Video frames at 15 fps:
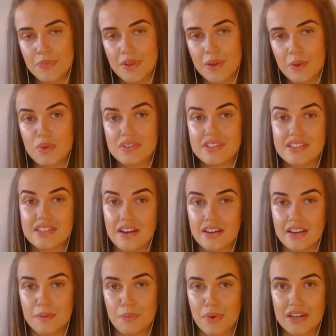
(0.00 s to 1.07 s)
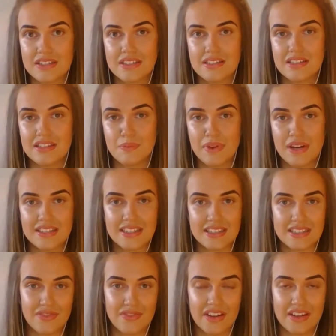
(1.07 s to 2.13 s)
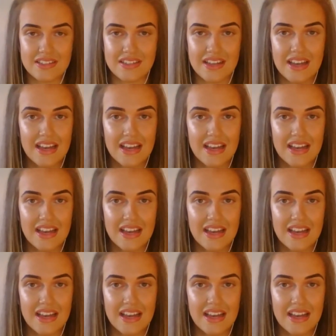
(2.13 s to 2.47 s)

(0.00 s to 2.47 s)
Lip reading: Once a target practice has been identified,